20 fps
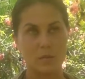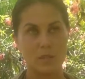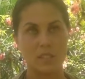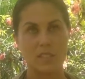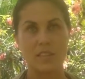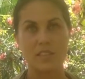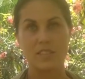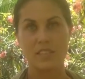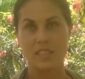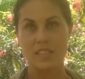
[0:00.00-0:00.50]

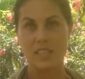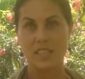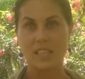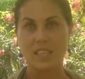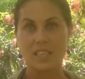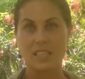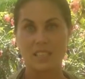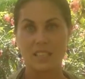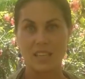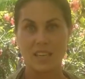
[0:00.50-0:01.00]
definitely
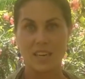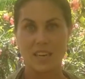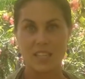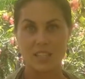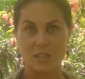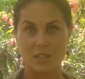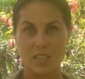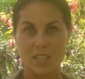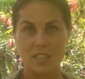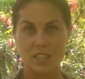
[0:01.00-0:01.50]
get a
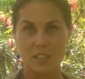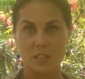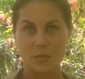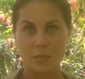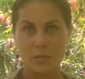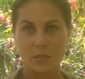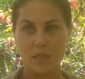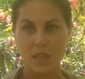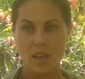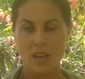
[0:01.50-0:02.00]
dehydrator,
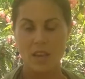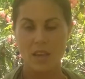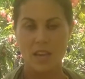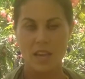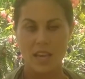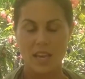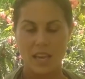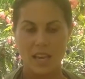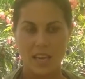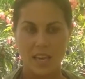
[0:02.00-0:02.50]

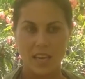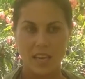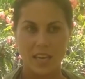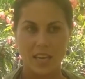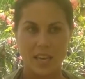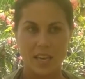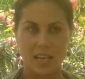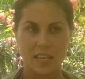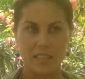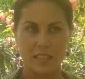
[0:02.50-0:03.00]

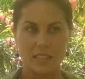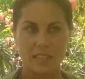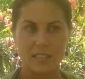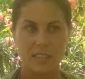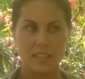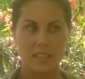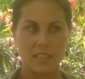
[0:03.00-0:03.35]
and